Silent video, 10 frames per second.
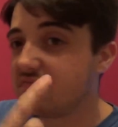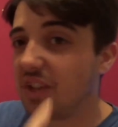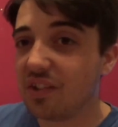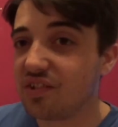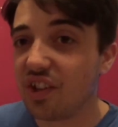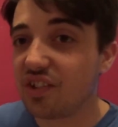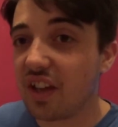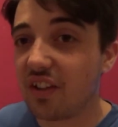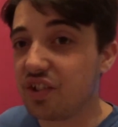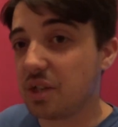can search
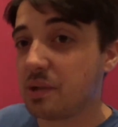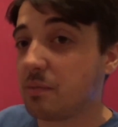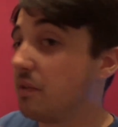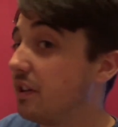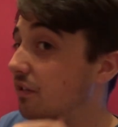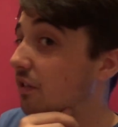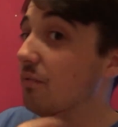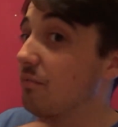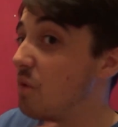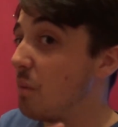that on GSM Arena or on
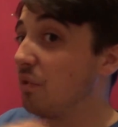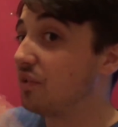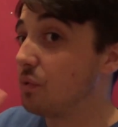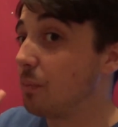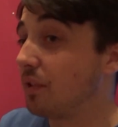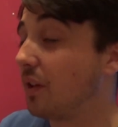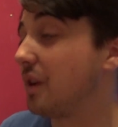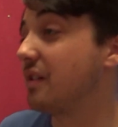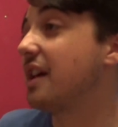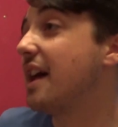OnePlus's website, whatever.